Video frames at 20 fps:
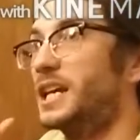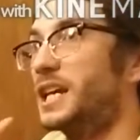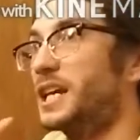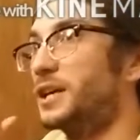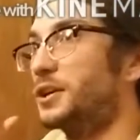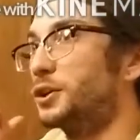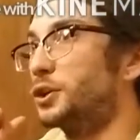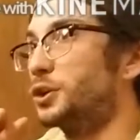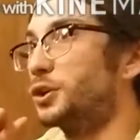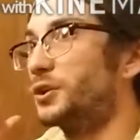
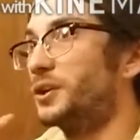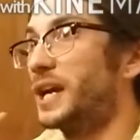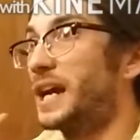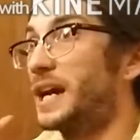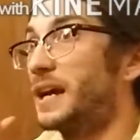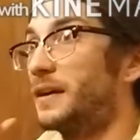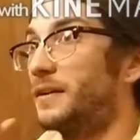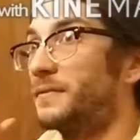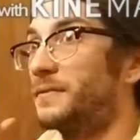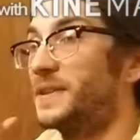it could
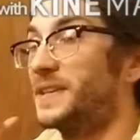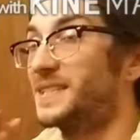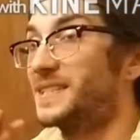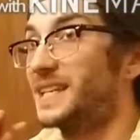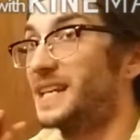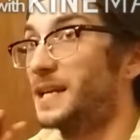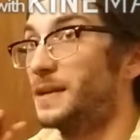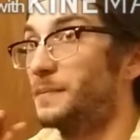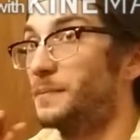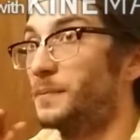have the
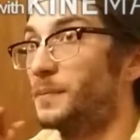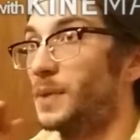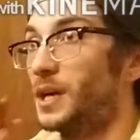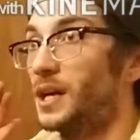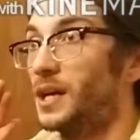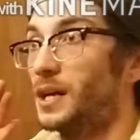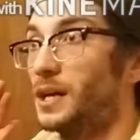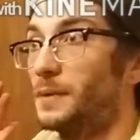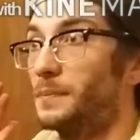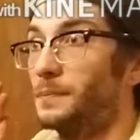same
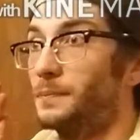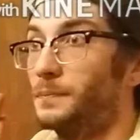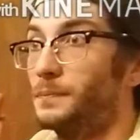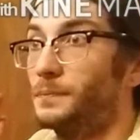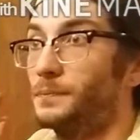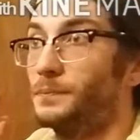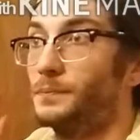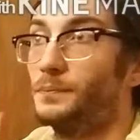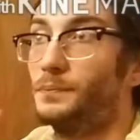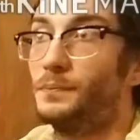
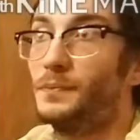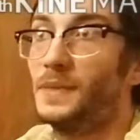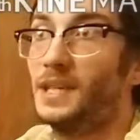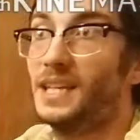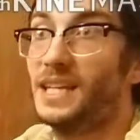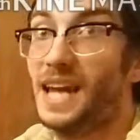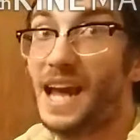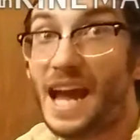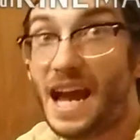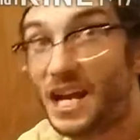
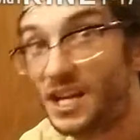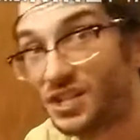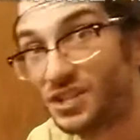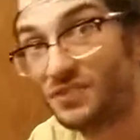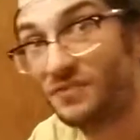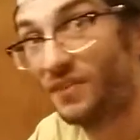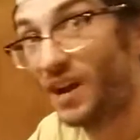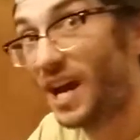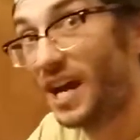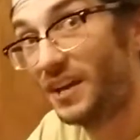
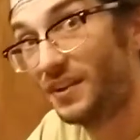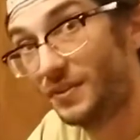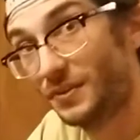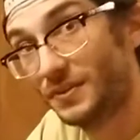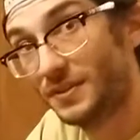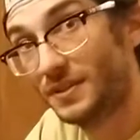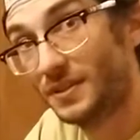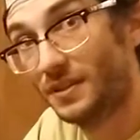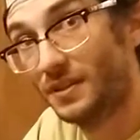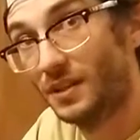cache
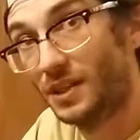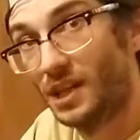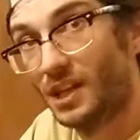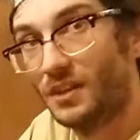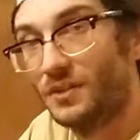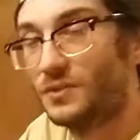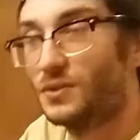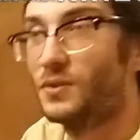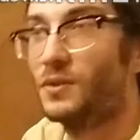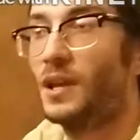files.
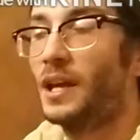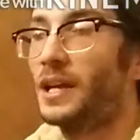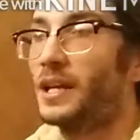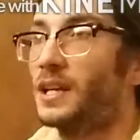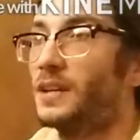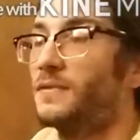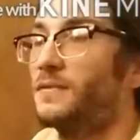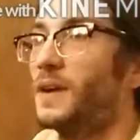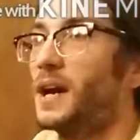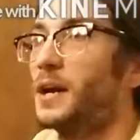So
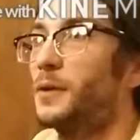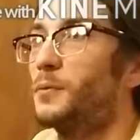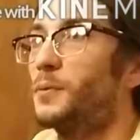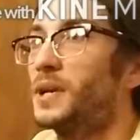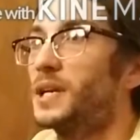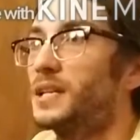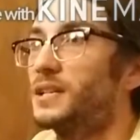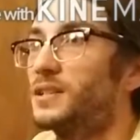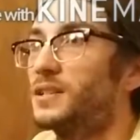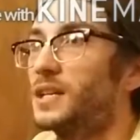like if I
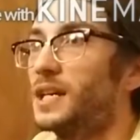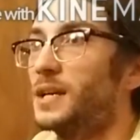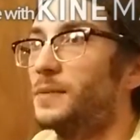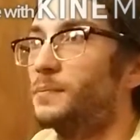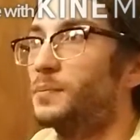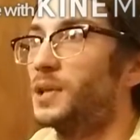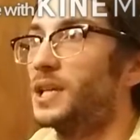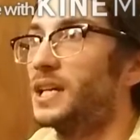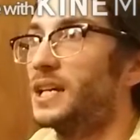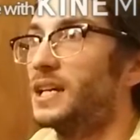went
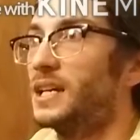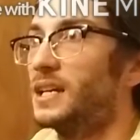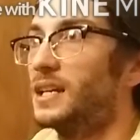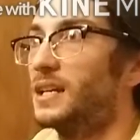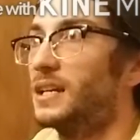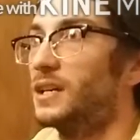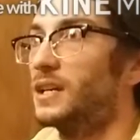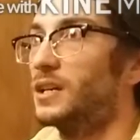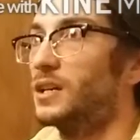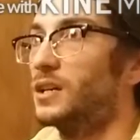and
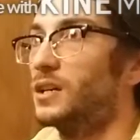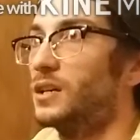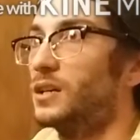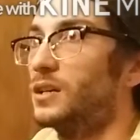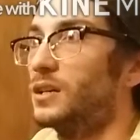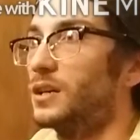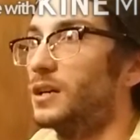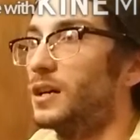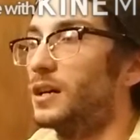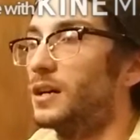played
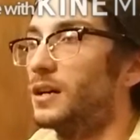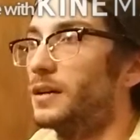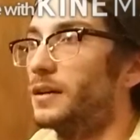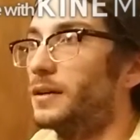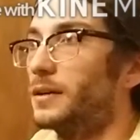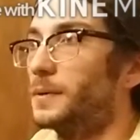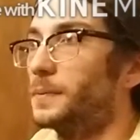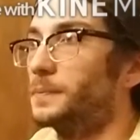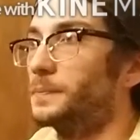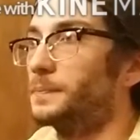
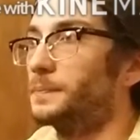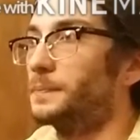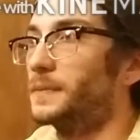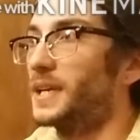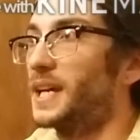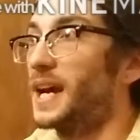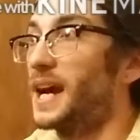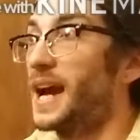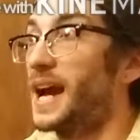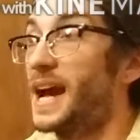
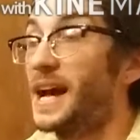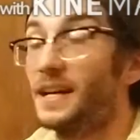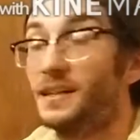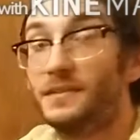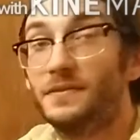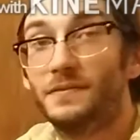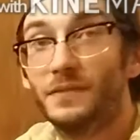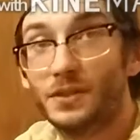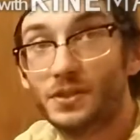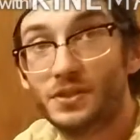a
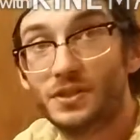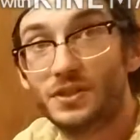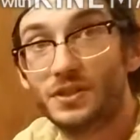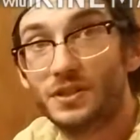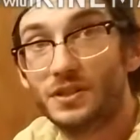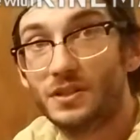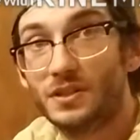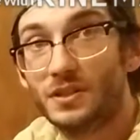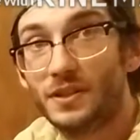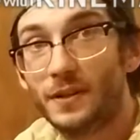hacked
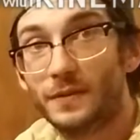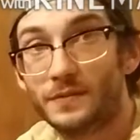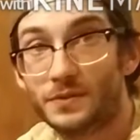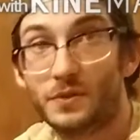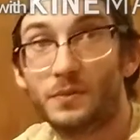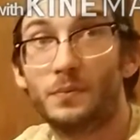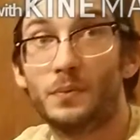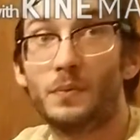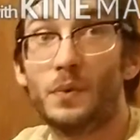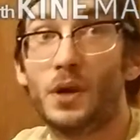version of
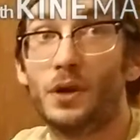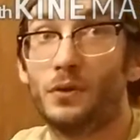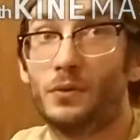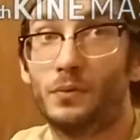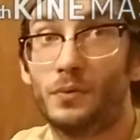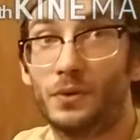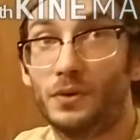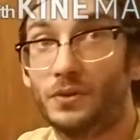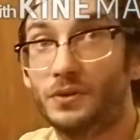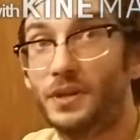Super Mario
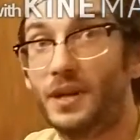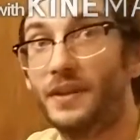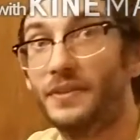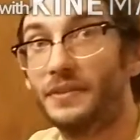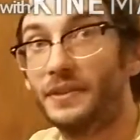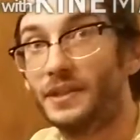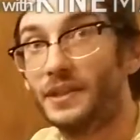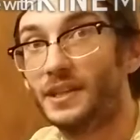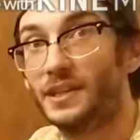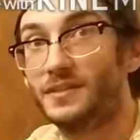World
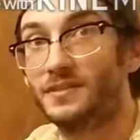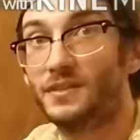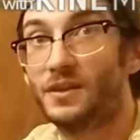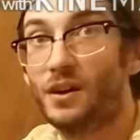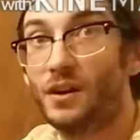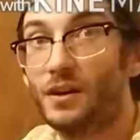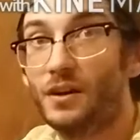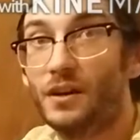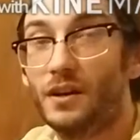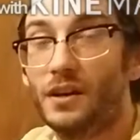on this
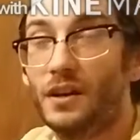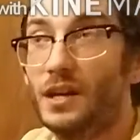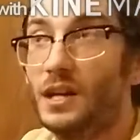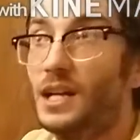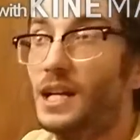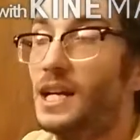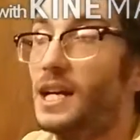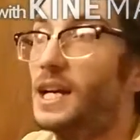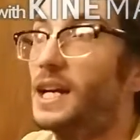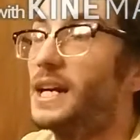cart,
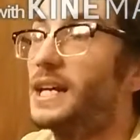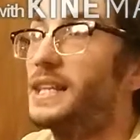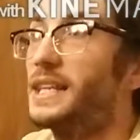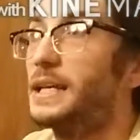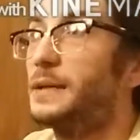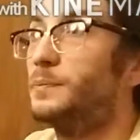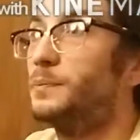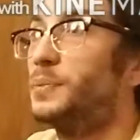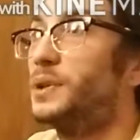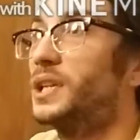and
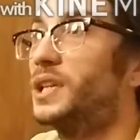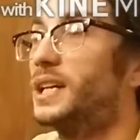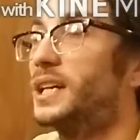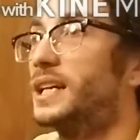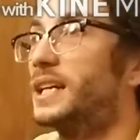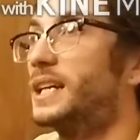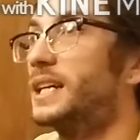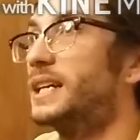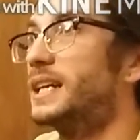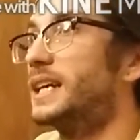then
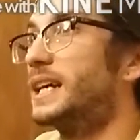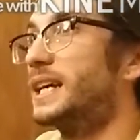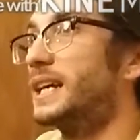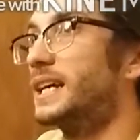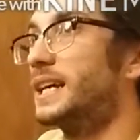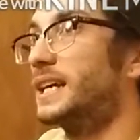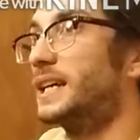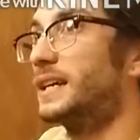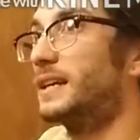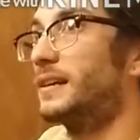played
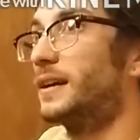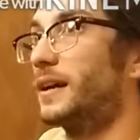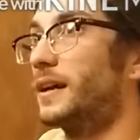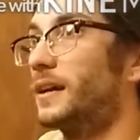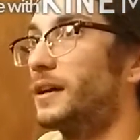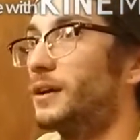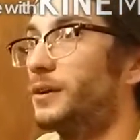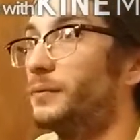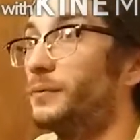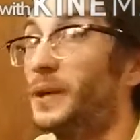a
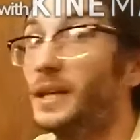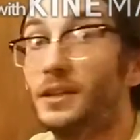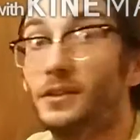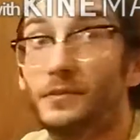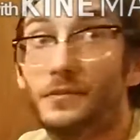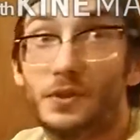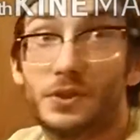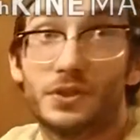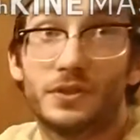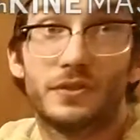
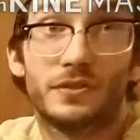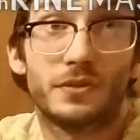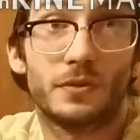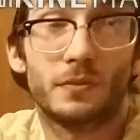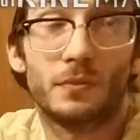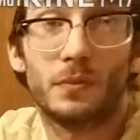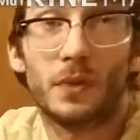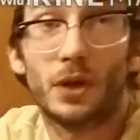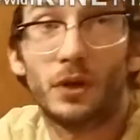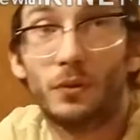regular version of
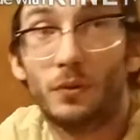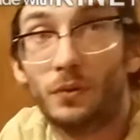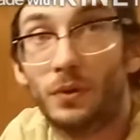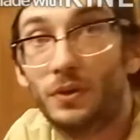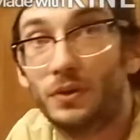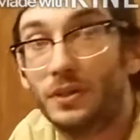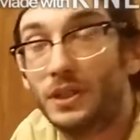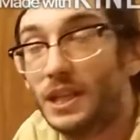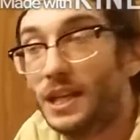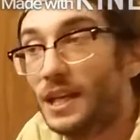Super Mario
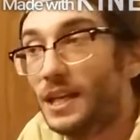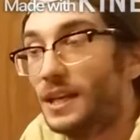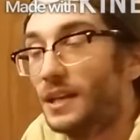World,